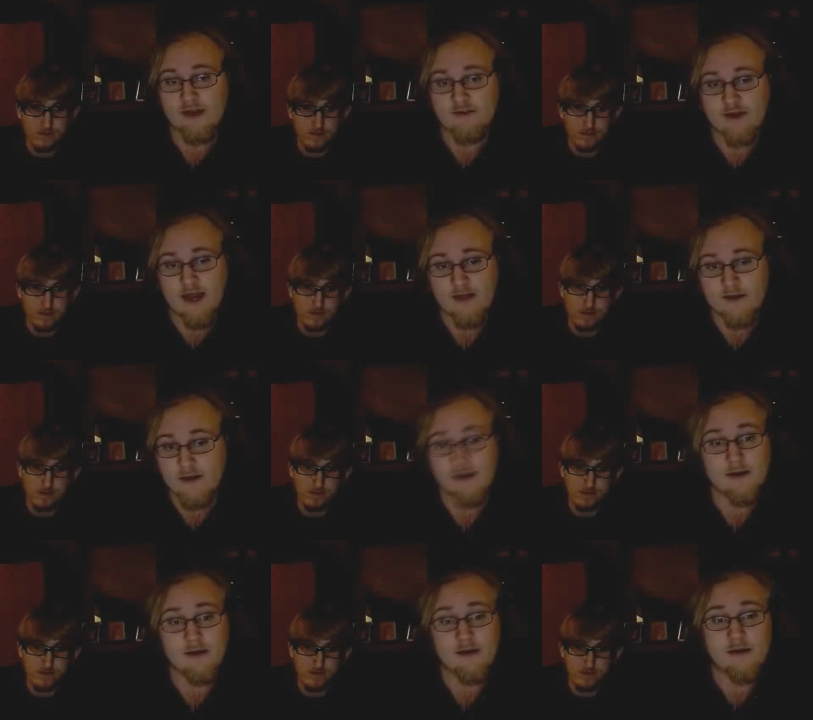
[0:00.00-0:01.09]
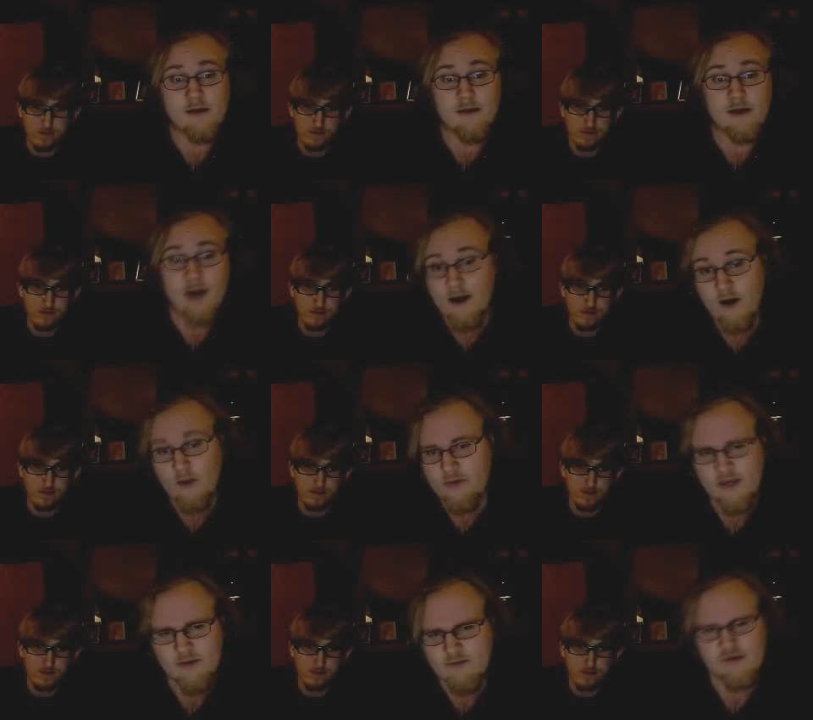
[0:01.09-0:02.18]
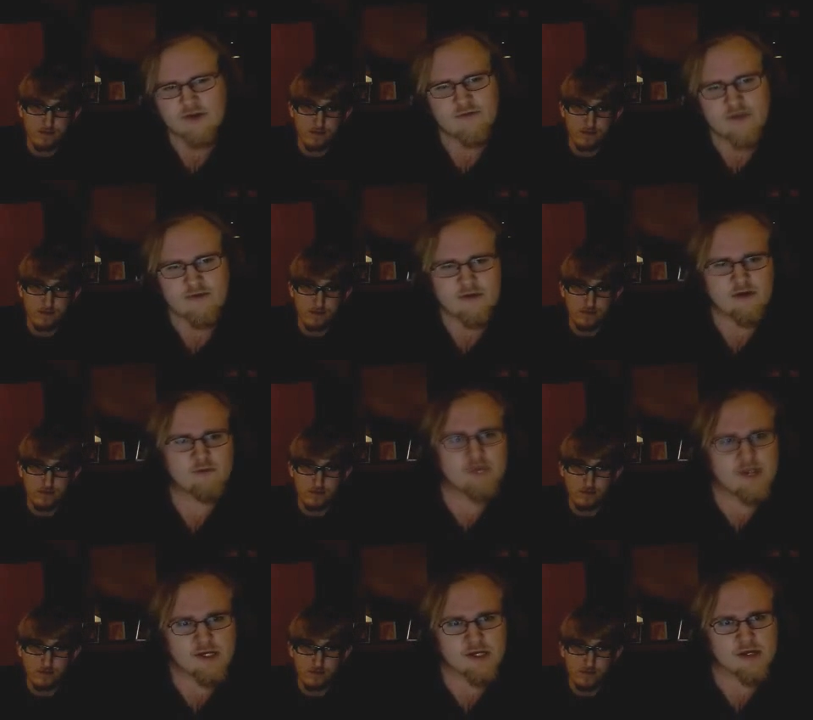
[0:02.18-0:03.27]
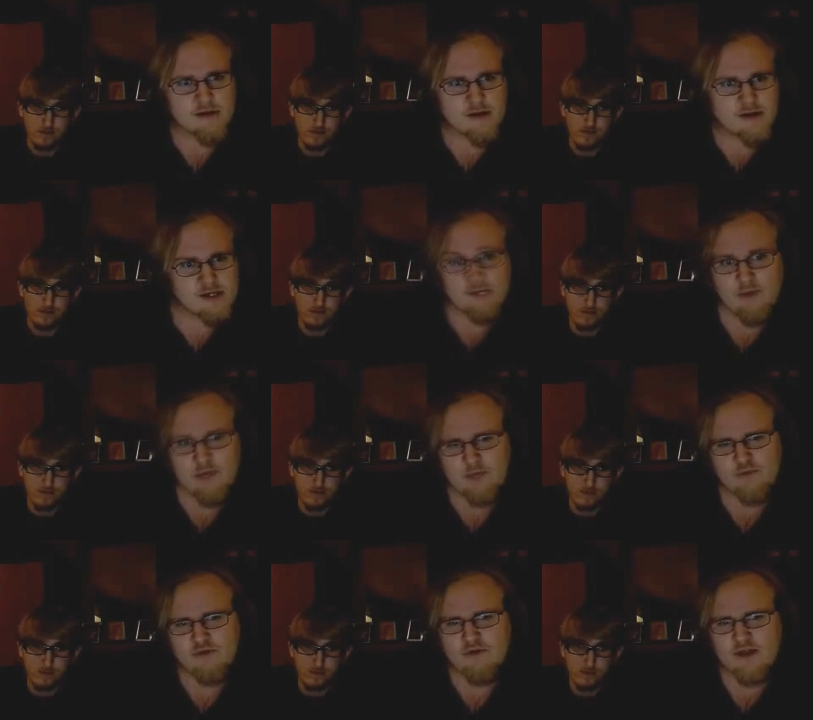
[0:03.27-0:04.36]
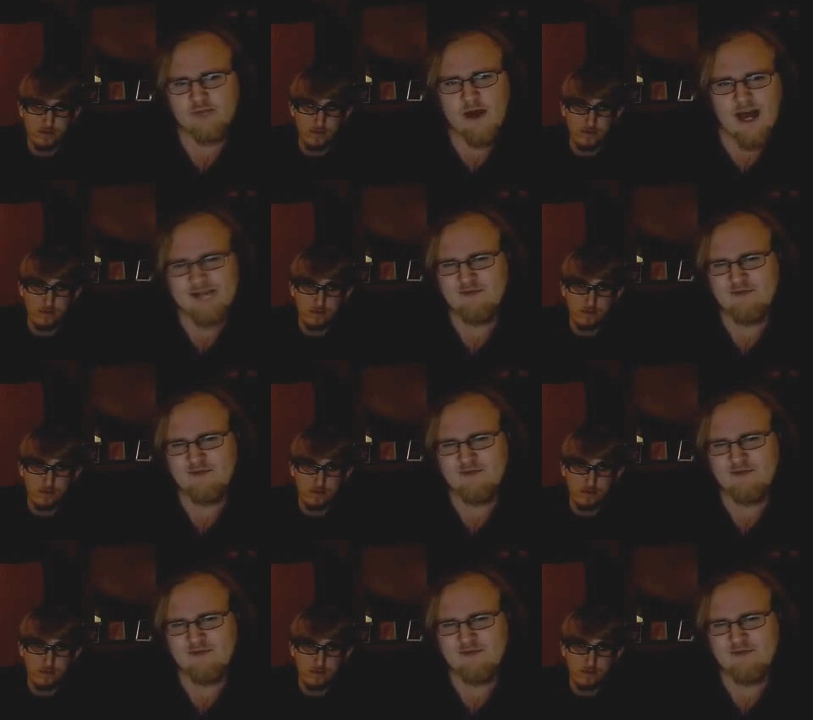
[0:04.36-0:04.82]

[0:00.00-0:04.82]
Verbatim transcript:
Speaker 1: bring you back to reality. Not all people agree with your position. Some people, it's